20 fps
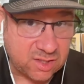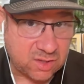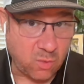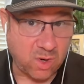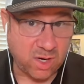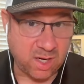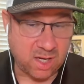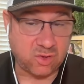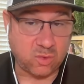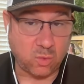I
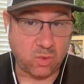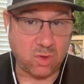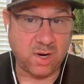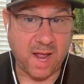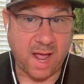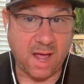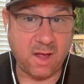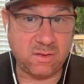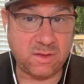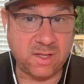want to get the word
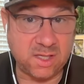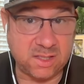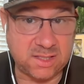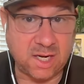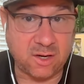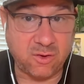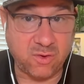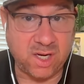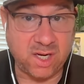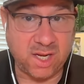out, the
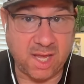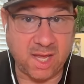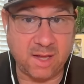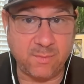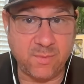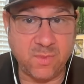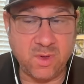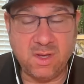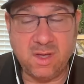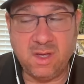integrity game,
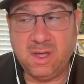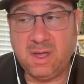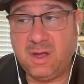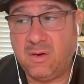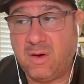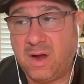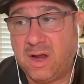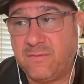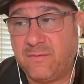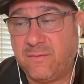
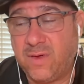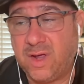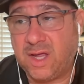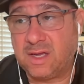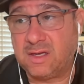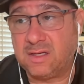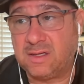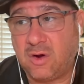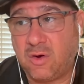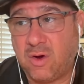right? If we
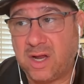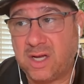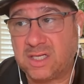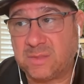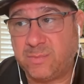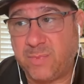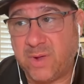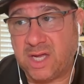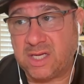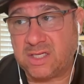can create a
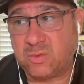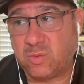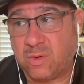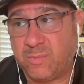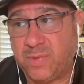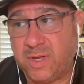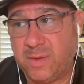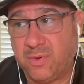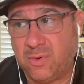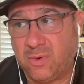space where
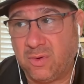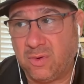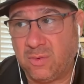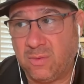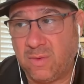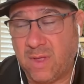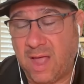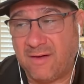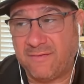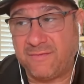people
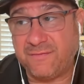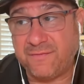have